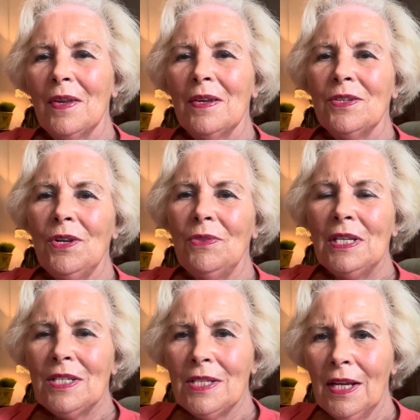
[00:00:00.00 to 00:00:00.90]
So the
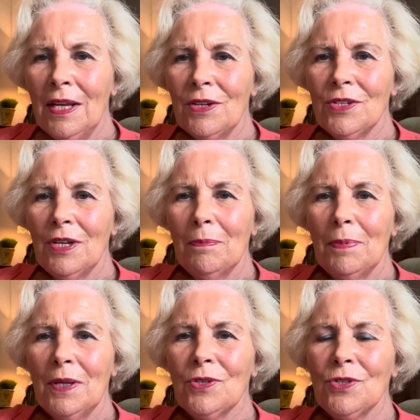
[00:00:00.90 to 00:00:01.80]
second tip
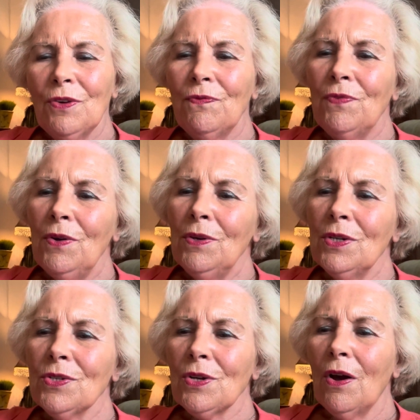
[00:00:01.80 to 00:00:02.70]
is to
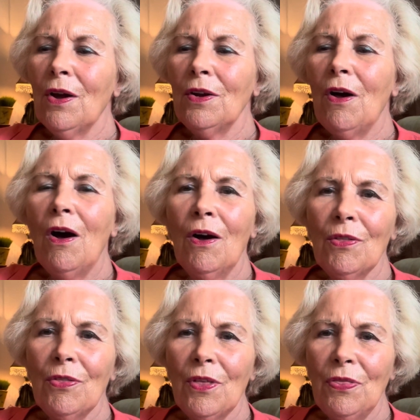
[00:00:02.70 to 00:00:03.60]
focus on all
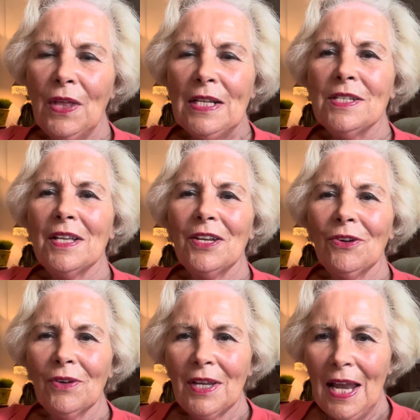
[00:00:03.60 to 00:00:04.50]
the things that
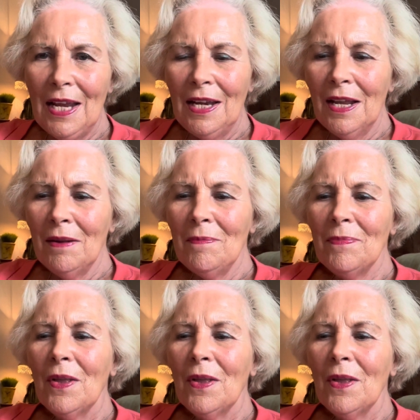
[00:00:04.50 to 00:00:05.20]
you're gaining